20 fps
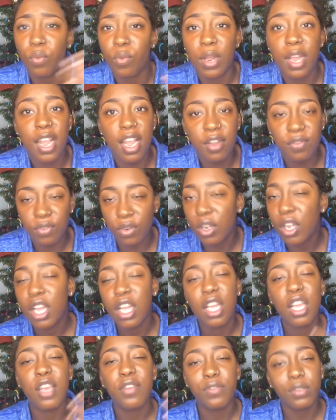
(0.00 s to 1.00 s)
whatever,
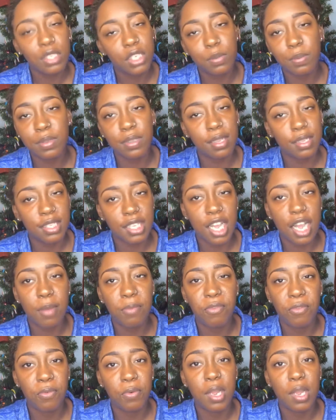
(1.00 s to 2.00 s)
if you just put that time,